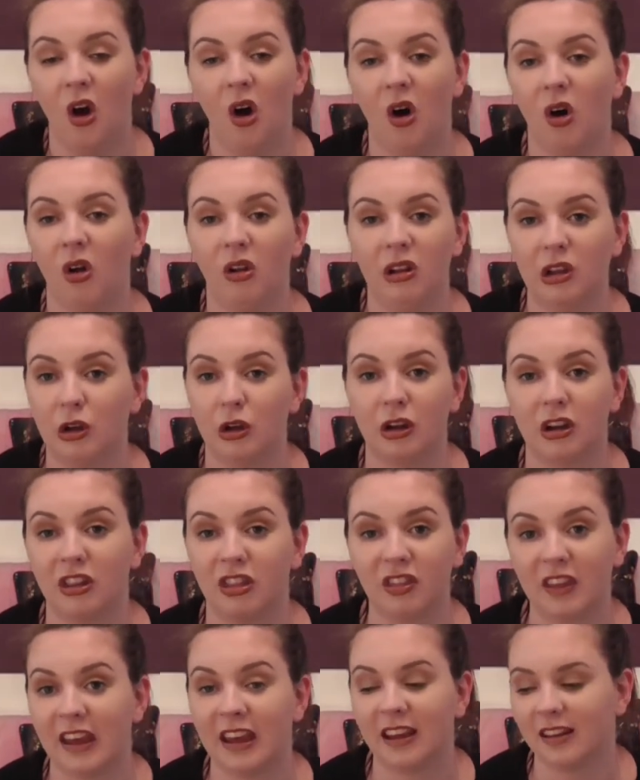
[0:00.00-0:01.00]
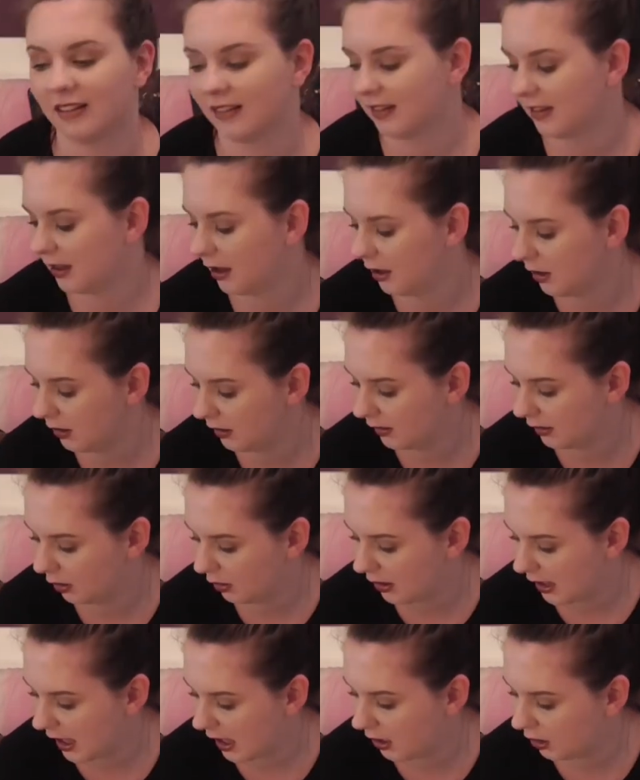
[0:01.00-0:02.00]
All good things. So
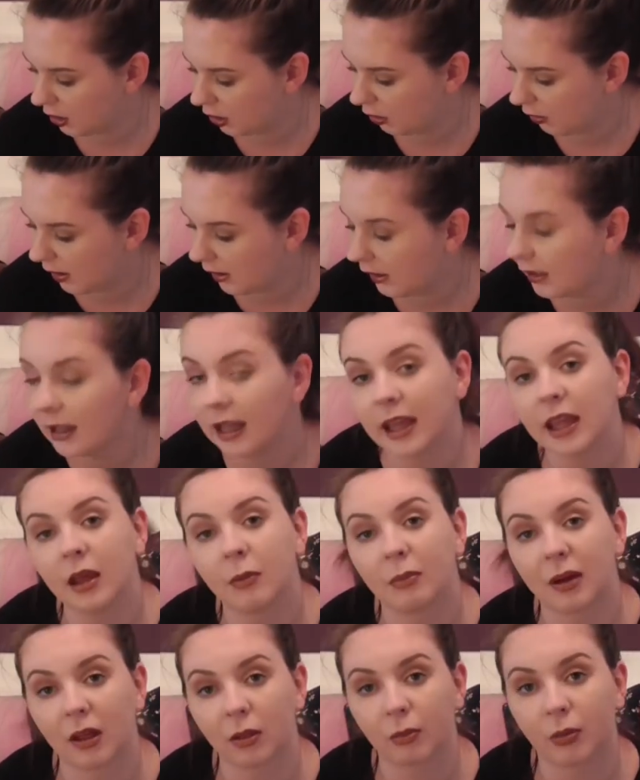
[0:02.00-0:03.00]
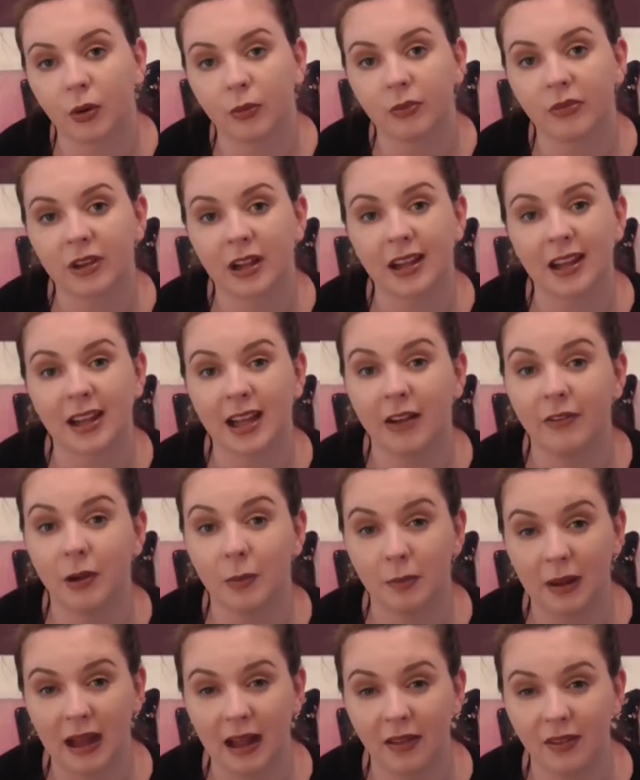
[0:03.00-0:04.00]
yeah, no, I like bath bombs. I like
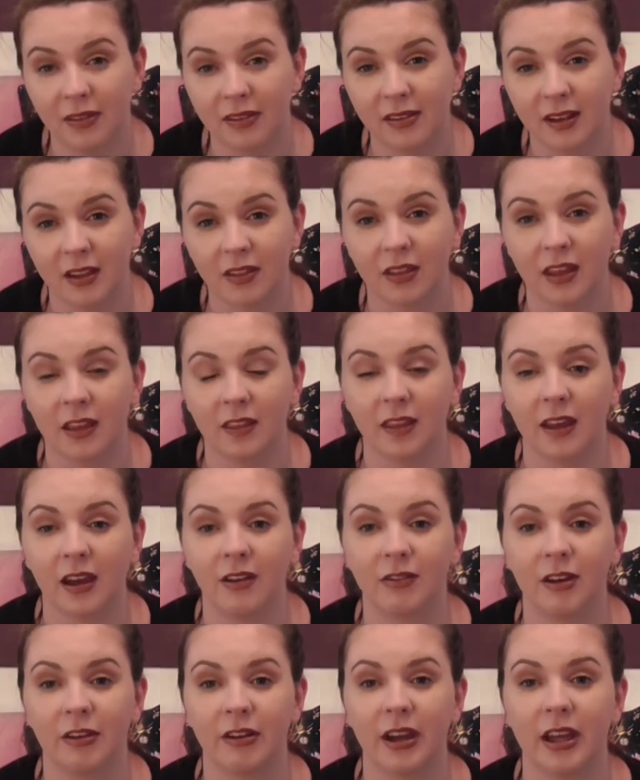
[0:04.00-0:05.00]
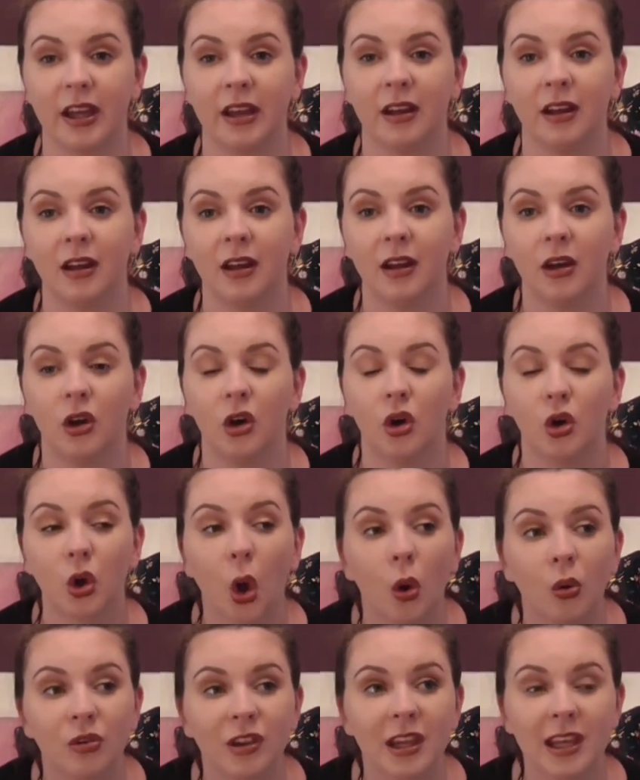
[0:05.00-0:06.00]
having baths. I think they are very
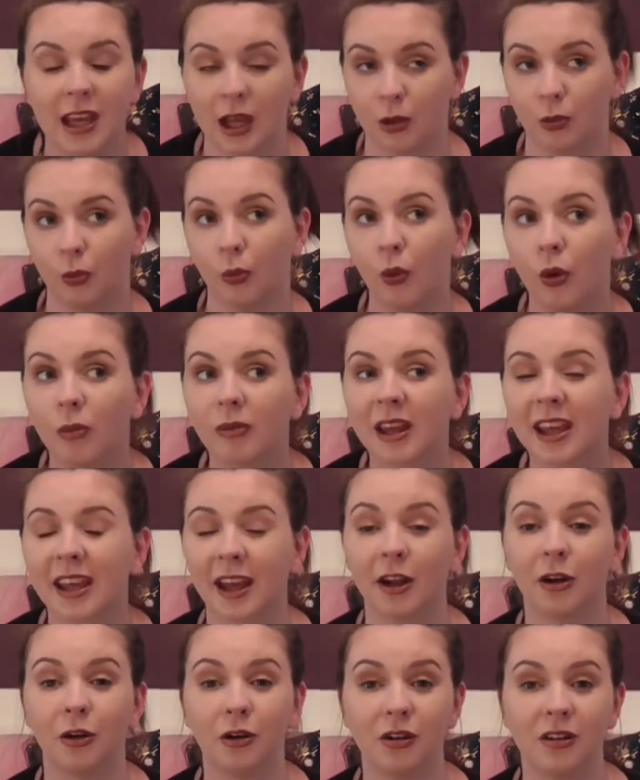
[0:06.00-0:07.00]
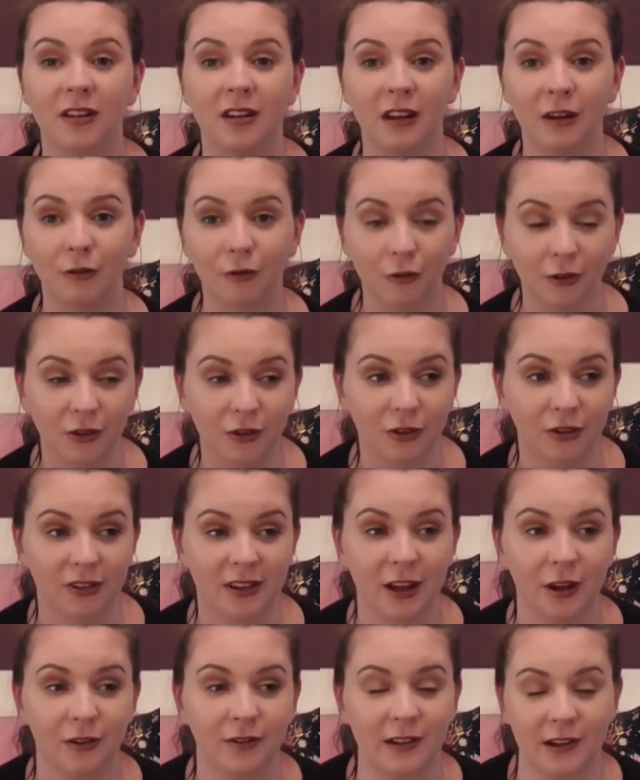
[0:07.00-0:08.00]
cozy and warming and good to defrost
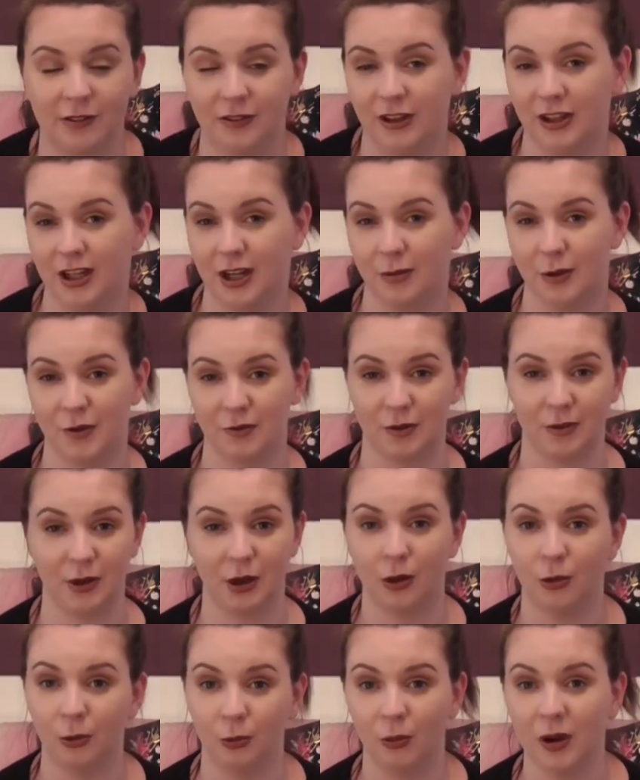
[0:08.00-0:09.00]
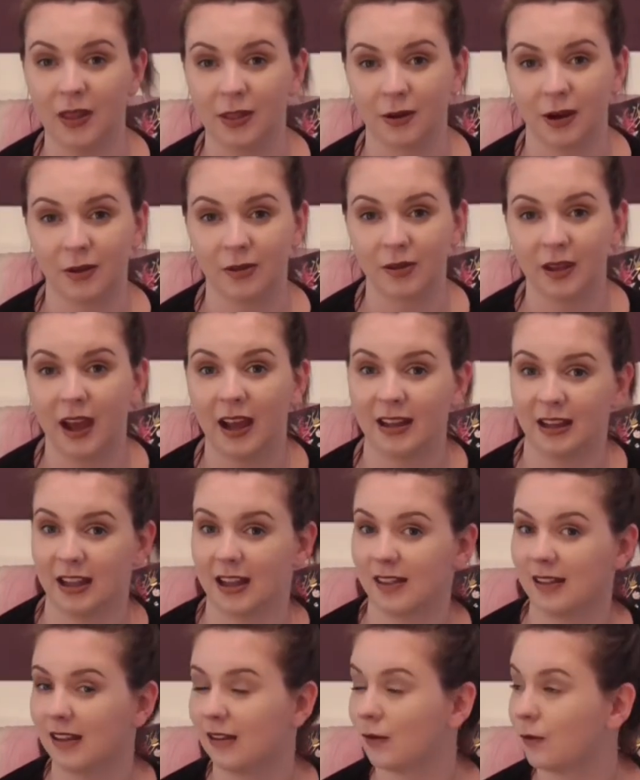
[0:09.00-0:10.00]
yourself after you come in from a cold weather outside
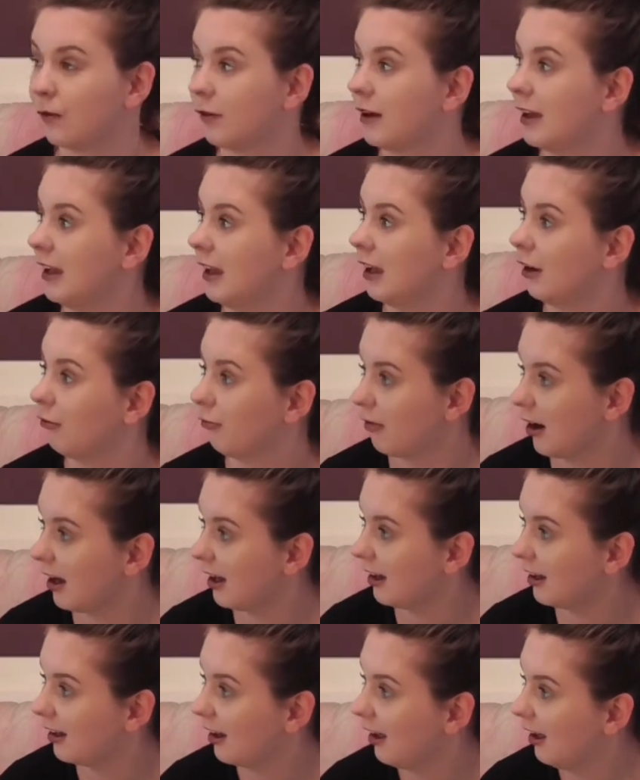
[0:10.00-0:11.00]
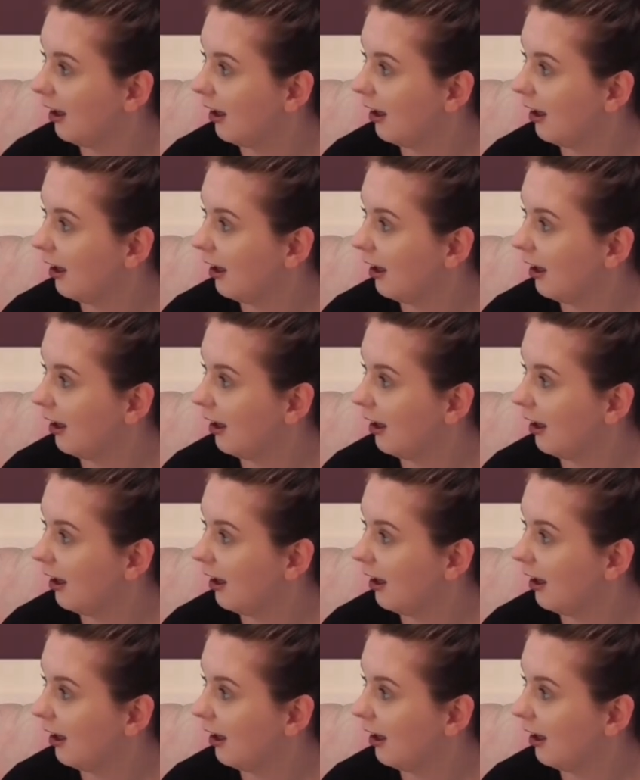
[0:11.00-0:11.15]
like this freaking rain.